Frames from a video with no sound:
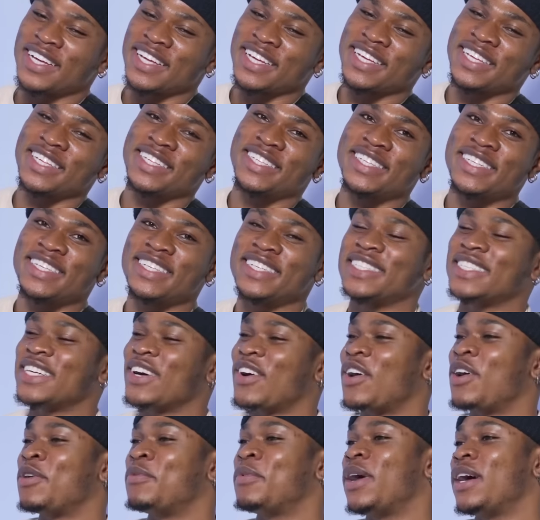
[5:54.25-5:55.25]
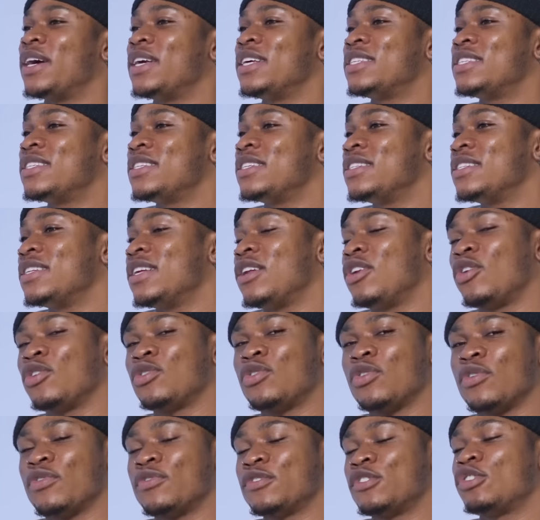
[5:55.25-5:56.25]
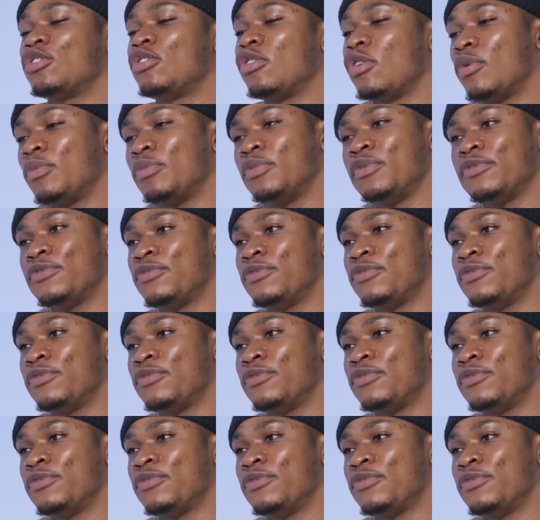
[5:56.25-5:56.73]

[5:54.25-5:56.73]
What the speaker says: eating shawarma, eating a lot of sloppy